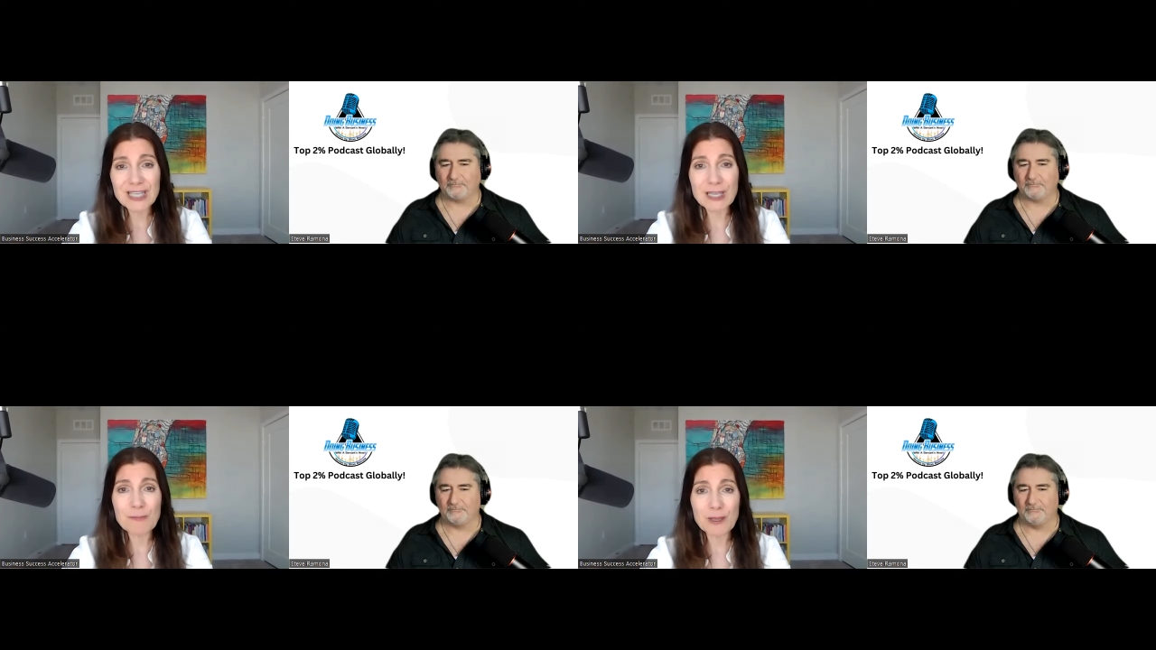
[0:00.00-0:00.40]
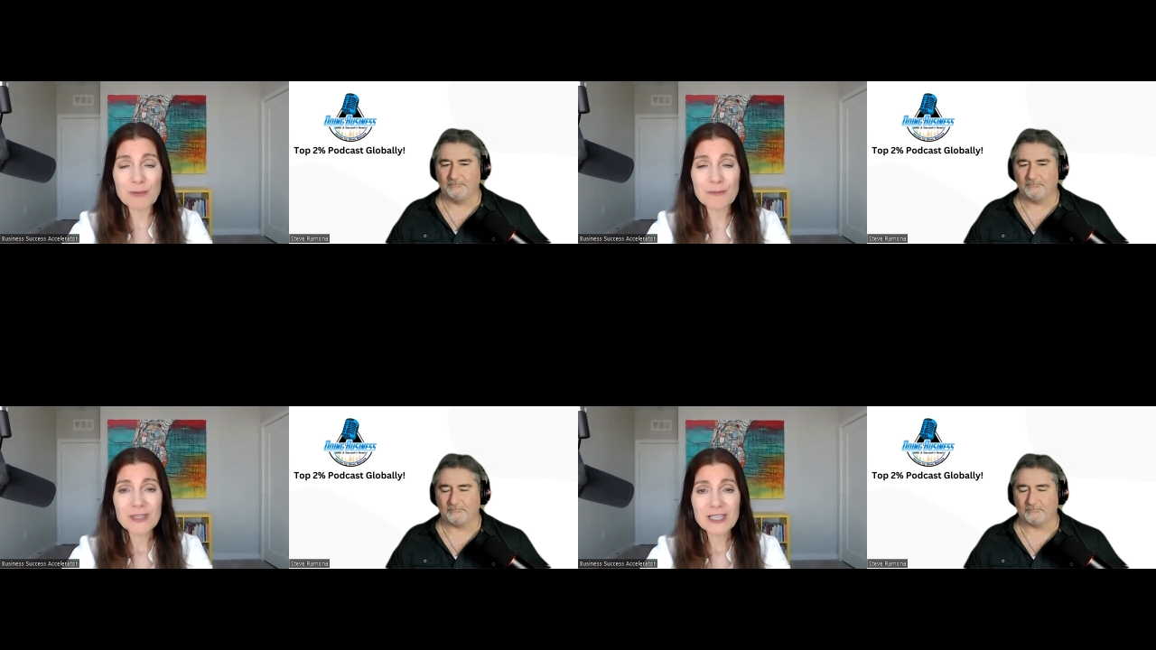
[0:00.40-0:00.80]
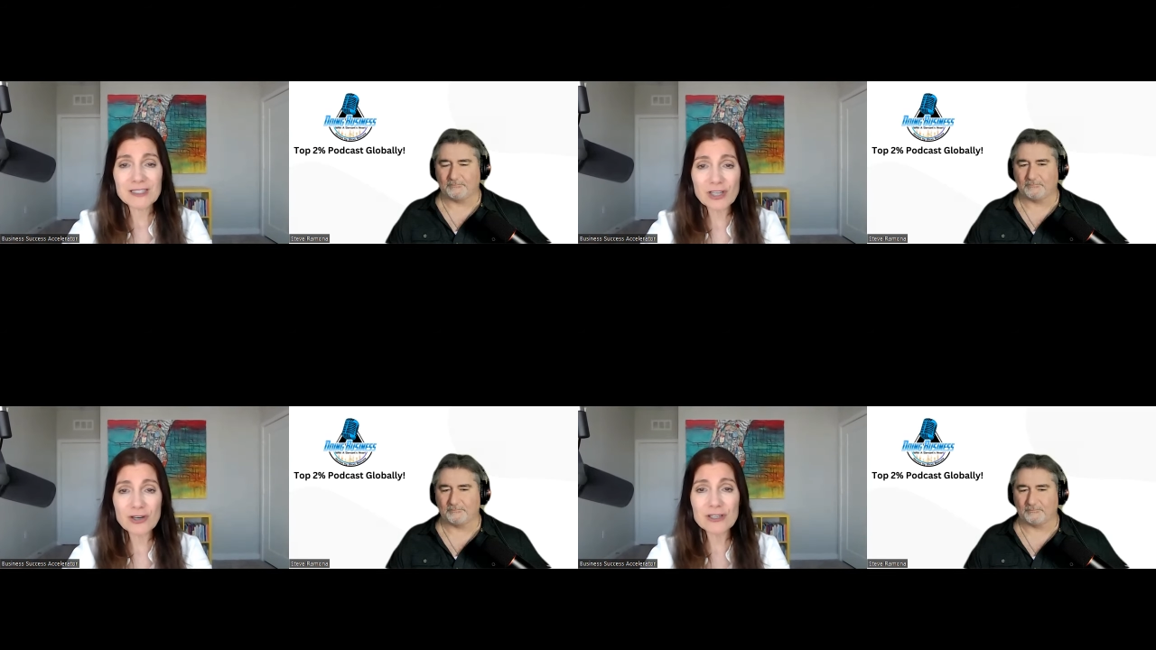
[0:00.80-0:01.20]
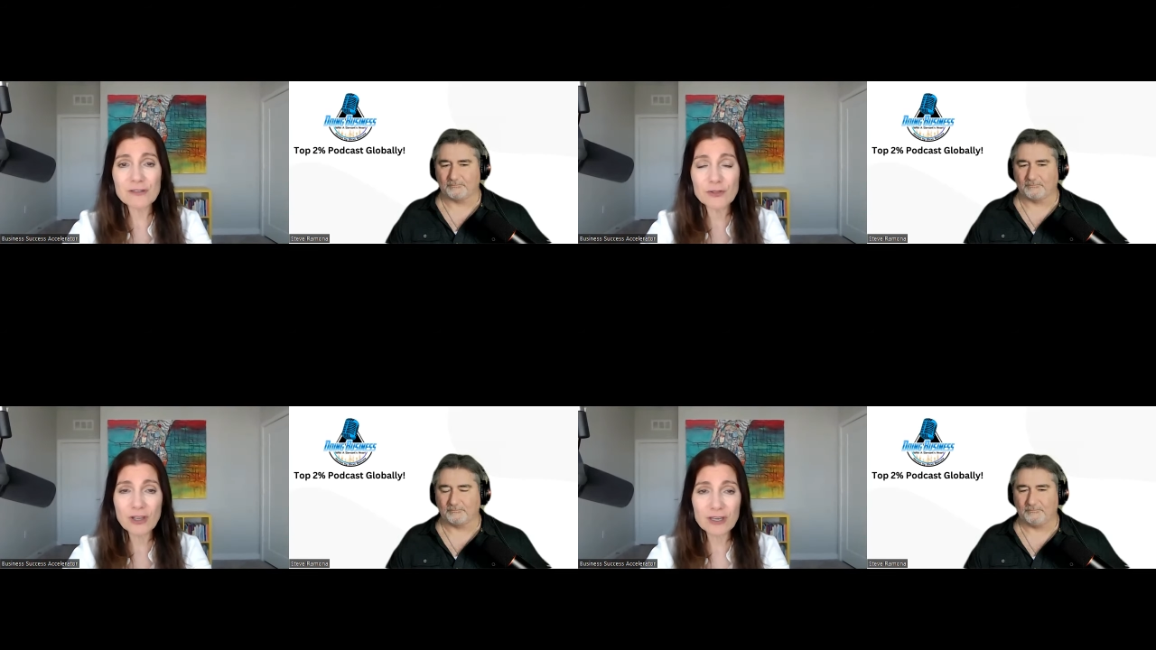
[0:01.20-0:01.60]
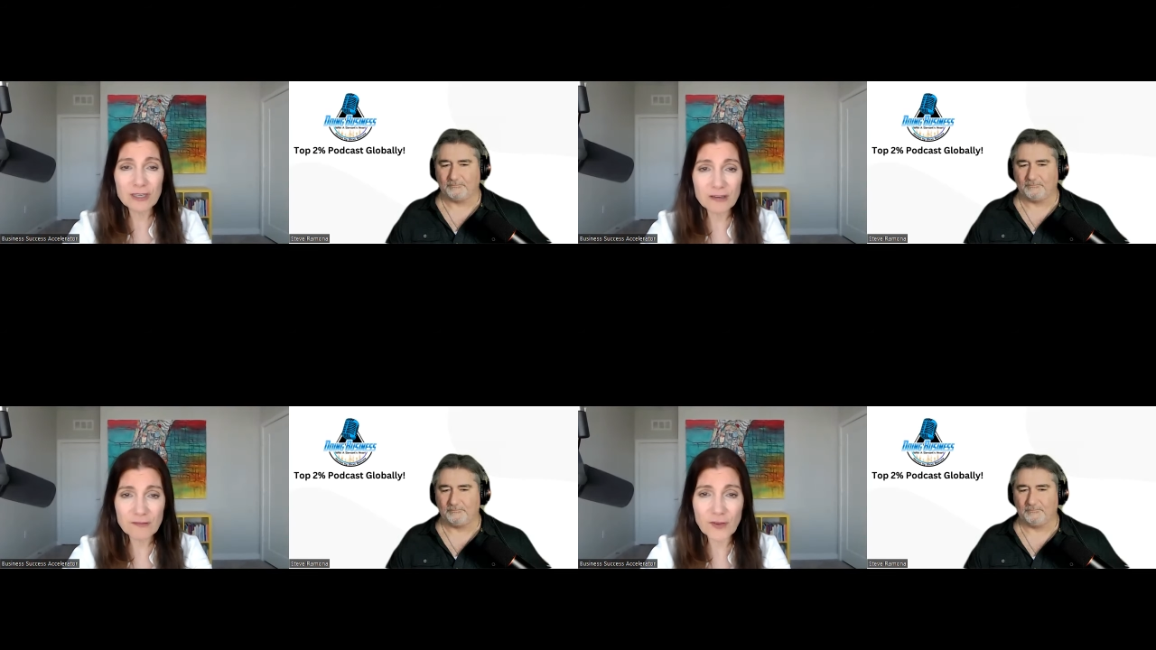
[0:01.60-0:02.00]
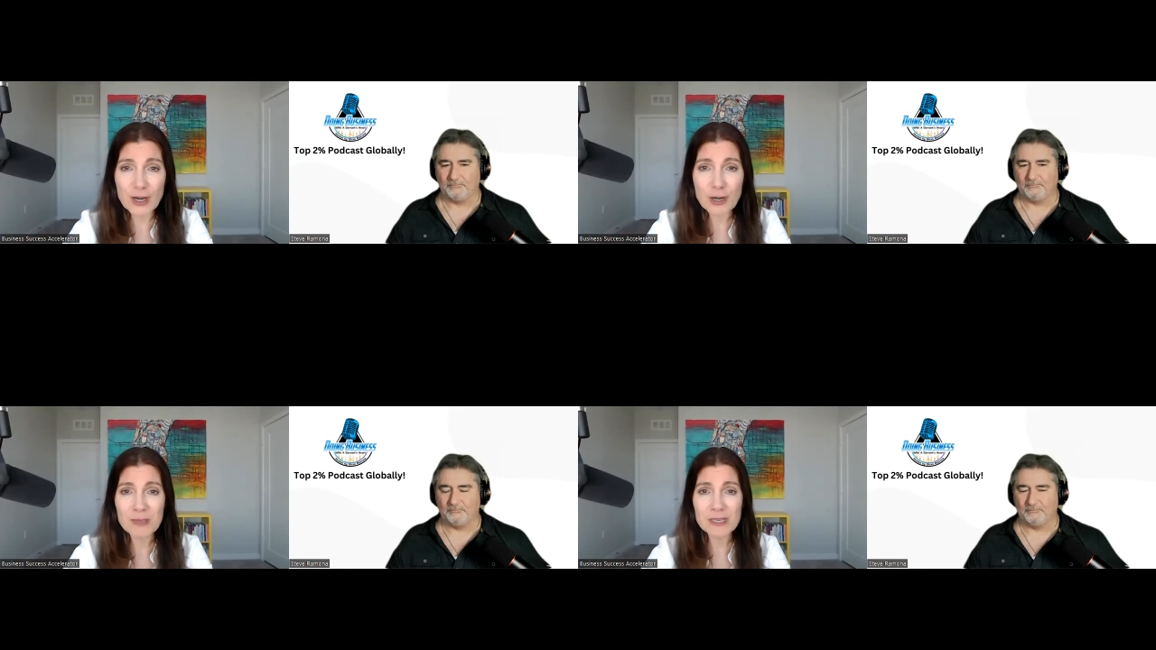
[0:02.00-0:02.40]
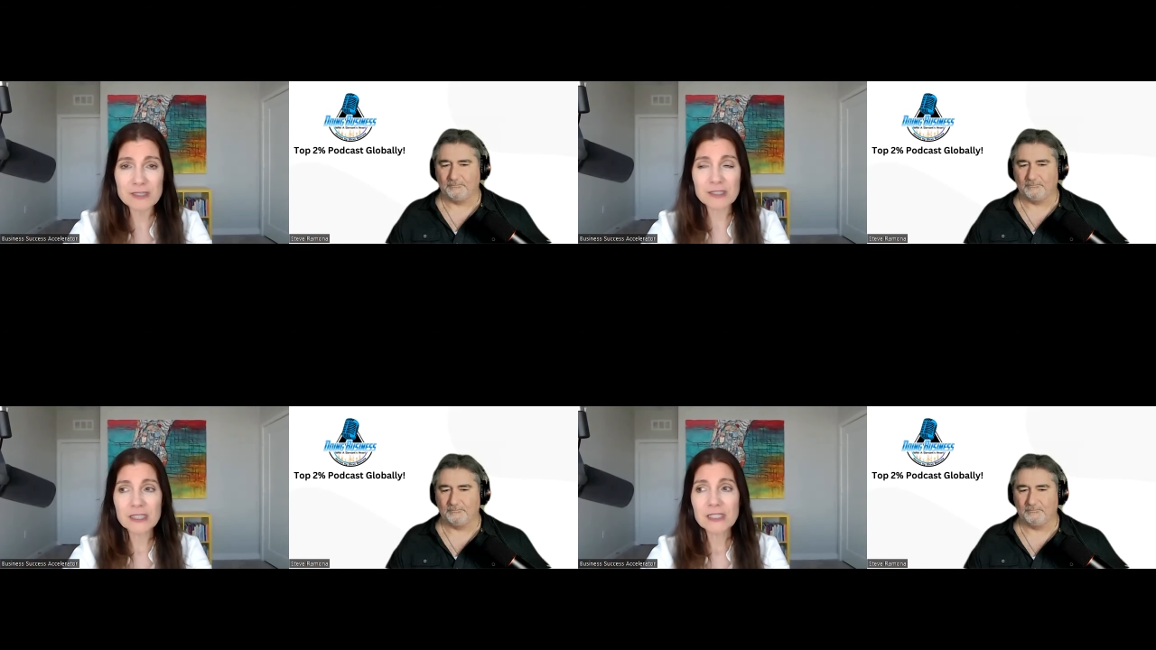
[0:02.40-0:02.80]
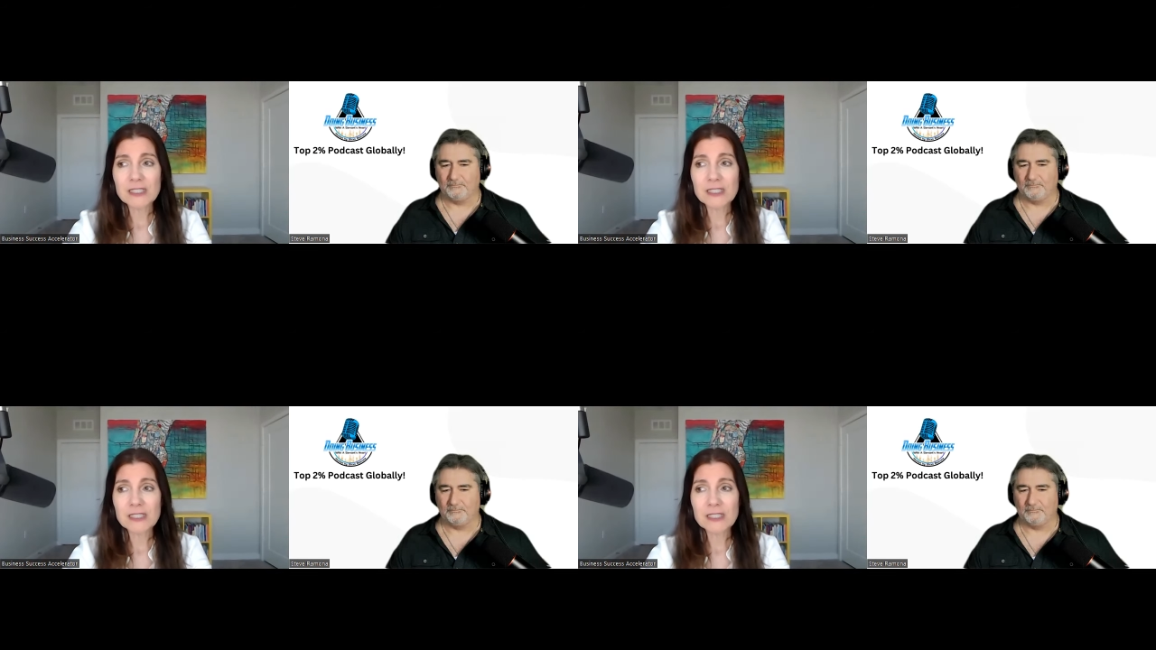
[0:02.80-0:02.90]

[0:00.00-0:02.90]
Speaker 1: to keep up it's hard if you're not in an environment